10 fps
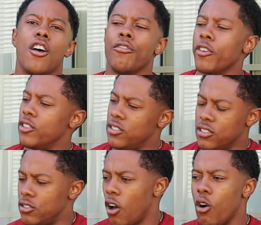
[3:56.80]
for
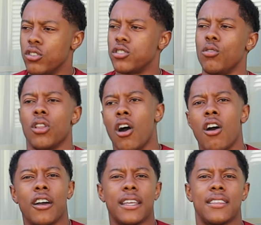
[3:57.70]
all so
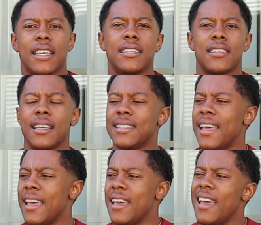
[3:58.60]
long and things like
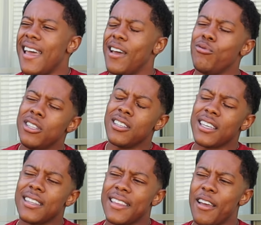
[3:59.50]
that. And we
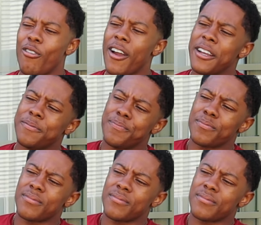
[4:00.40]
look at that, right?